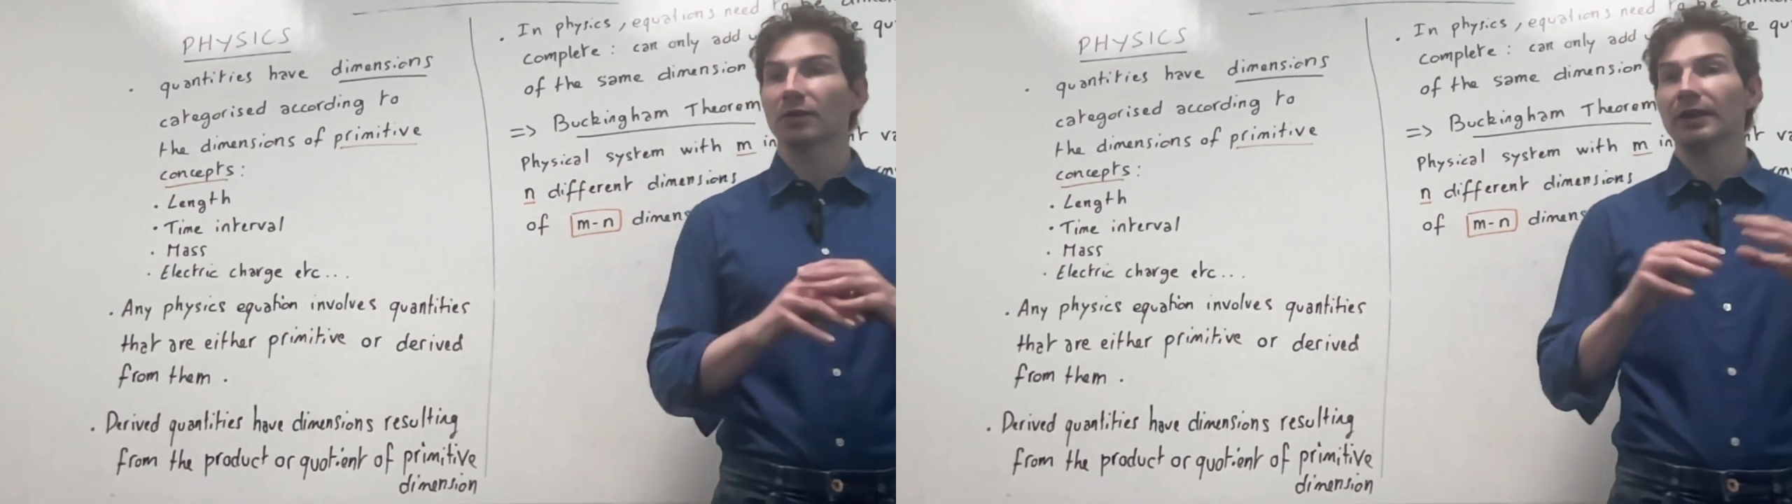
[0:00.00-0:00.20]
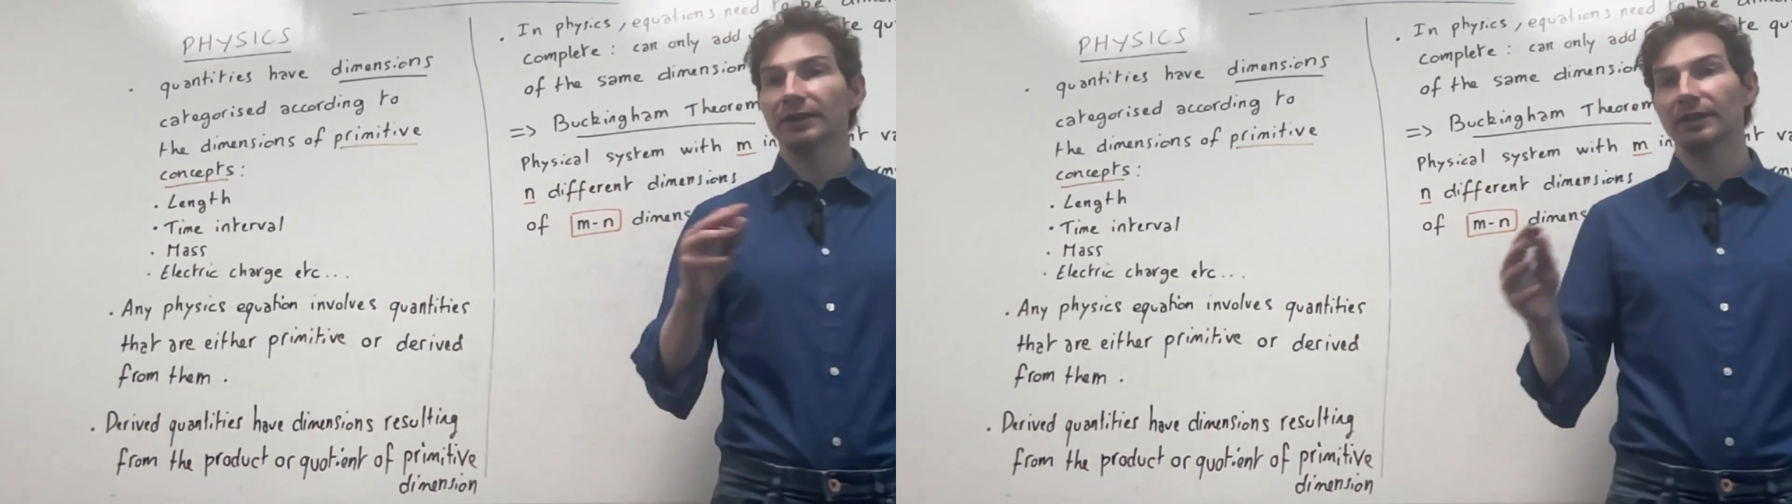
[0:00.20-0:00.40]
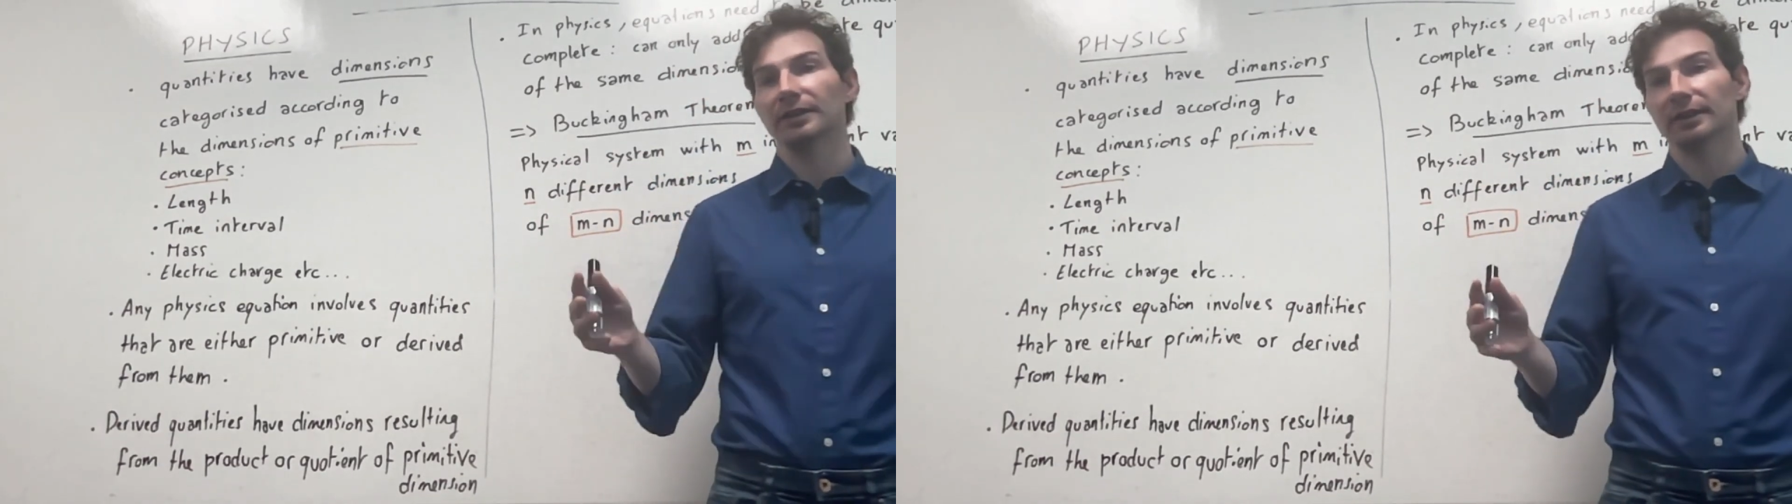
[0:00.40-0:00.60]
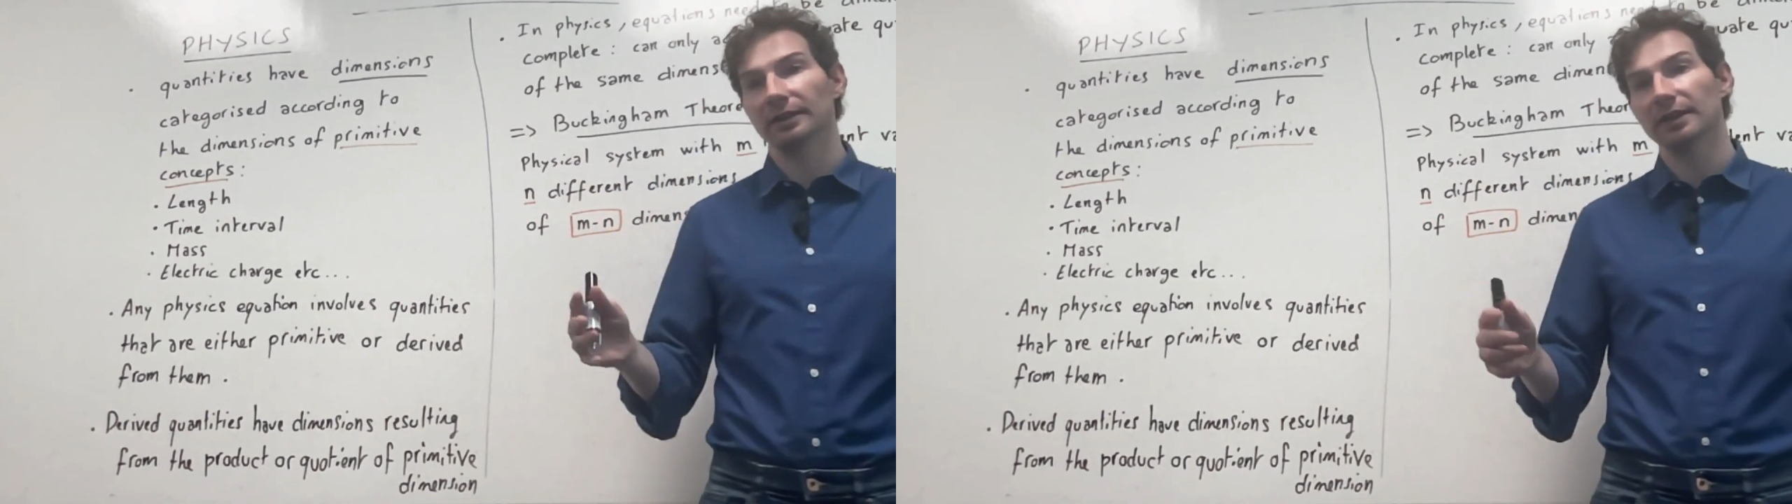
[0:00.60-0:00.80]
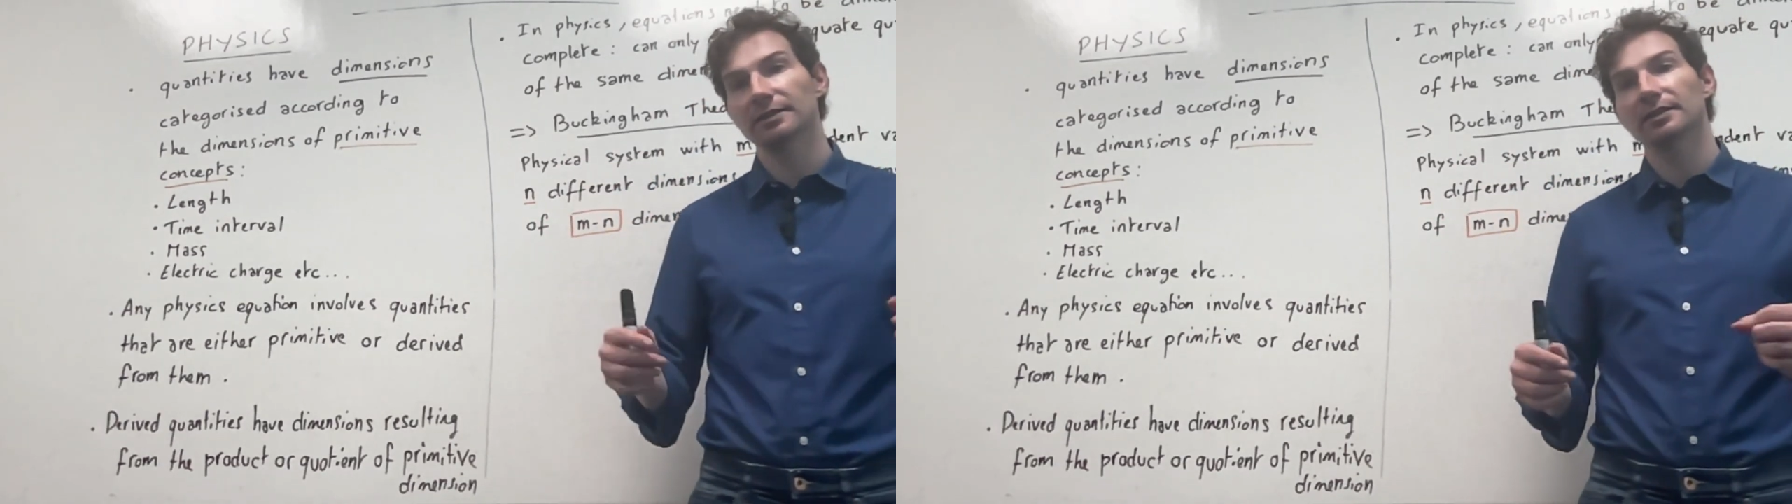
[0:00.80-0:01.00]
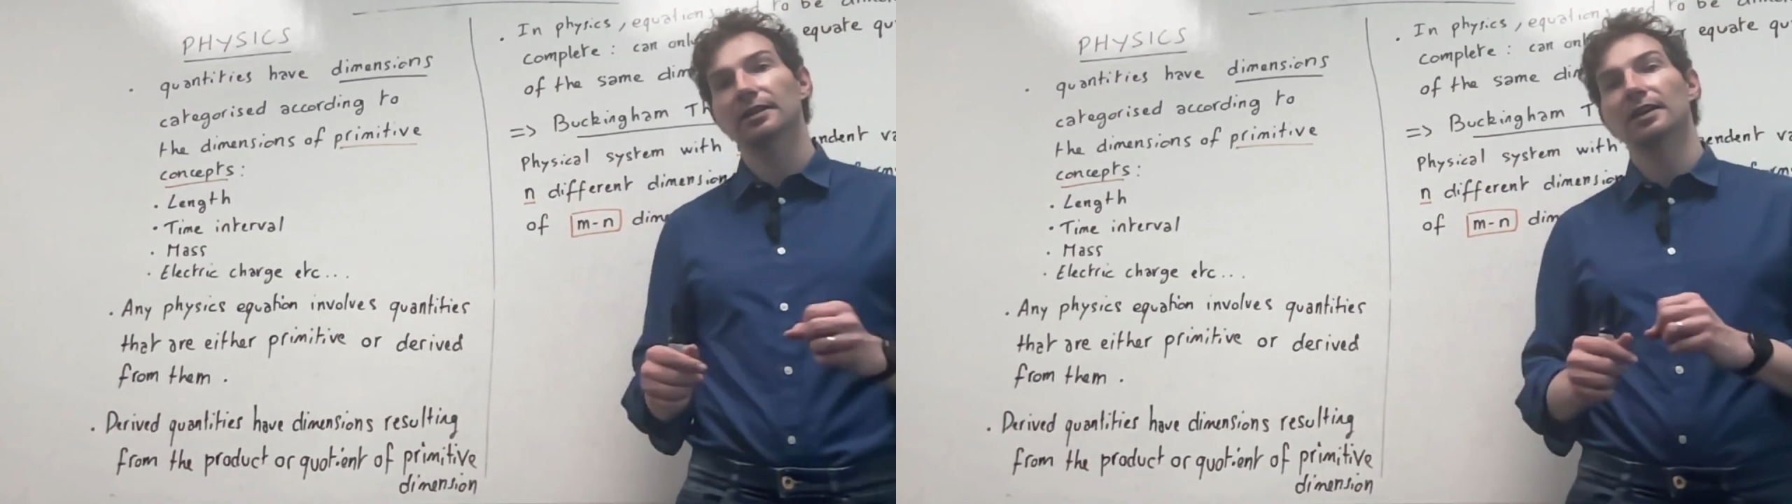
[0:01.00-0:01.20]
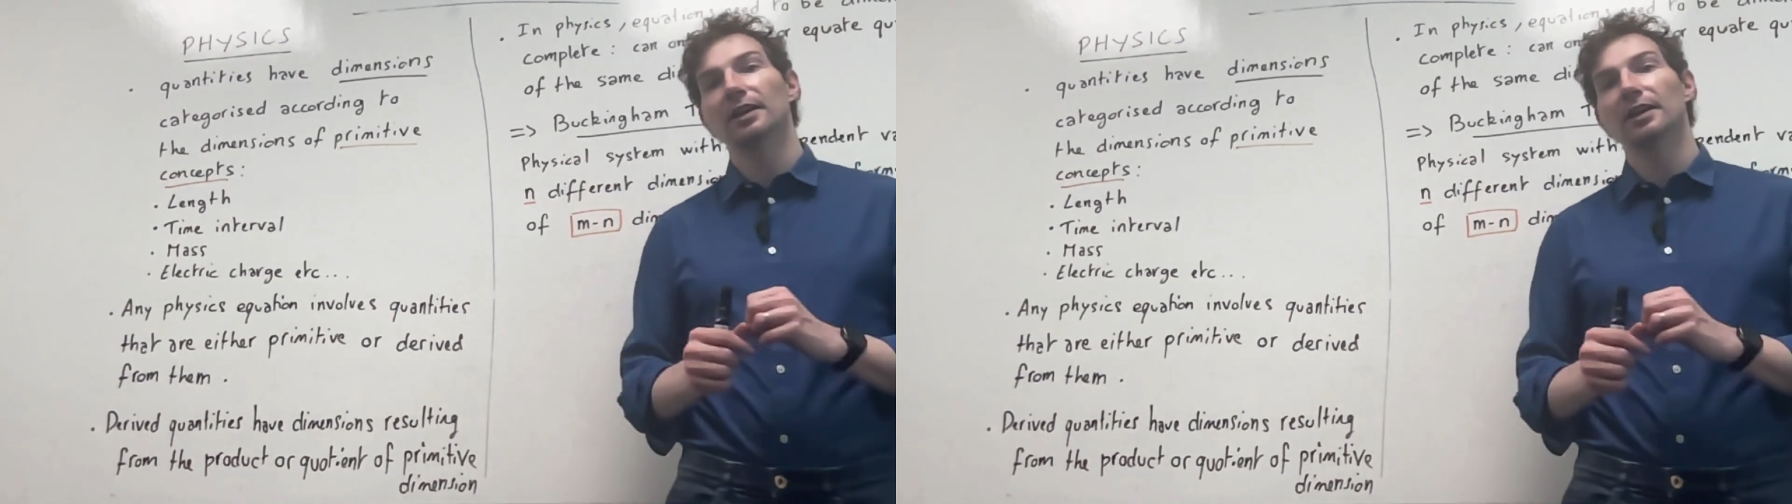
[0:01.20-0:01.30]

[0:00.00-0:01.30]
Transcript: or anything like that.